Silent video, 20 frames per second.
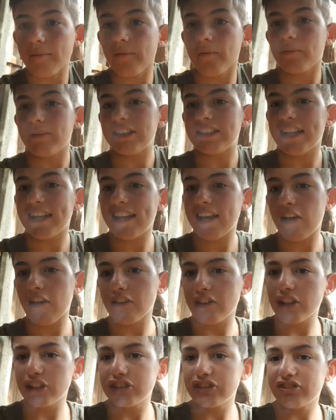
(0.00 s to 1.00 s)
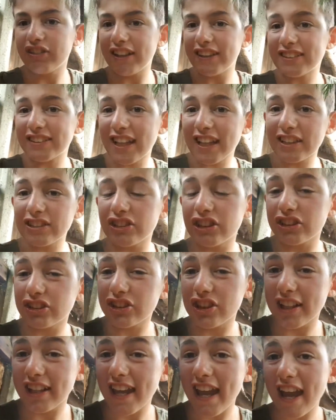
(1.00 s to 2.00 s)
We did it on the street, and just
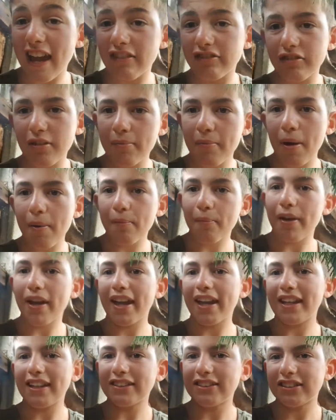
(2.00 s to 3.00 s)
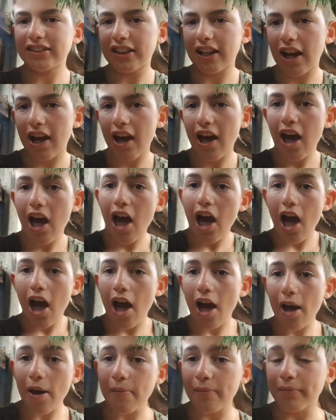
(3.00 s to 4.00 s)
to remember Easter,
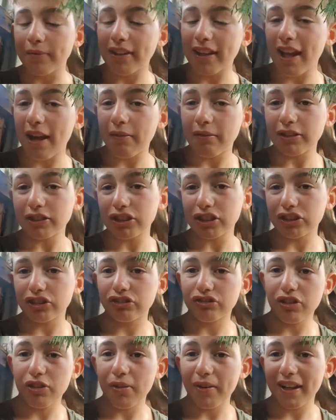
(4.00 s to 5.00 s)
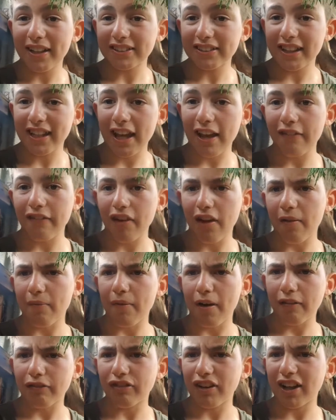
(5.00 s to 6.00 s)
we just drew it together.
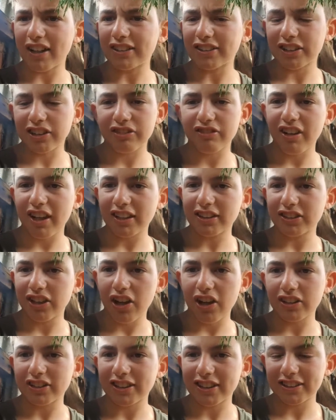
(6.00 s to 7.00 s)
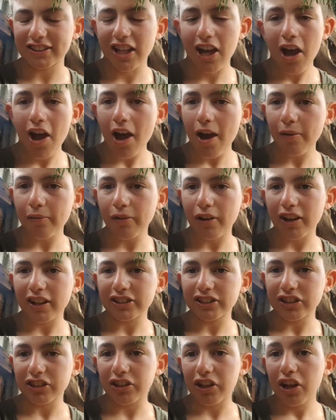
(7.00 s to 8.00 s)
My friend's a great artist, I'm not as
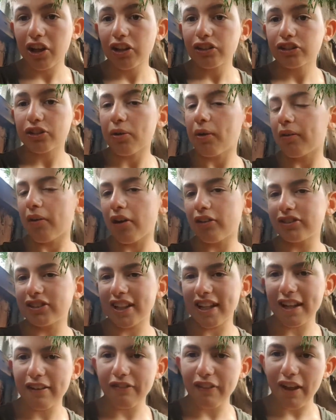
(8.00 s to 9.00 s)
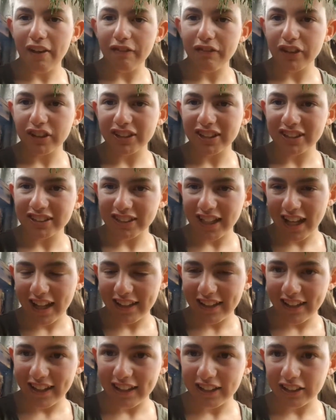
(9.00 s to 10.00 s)
good, so I'm going to leave that footage at the end.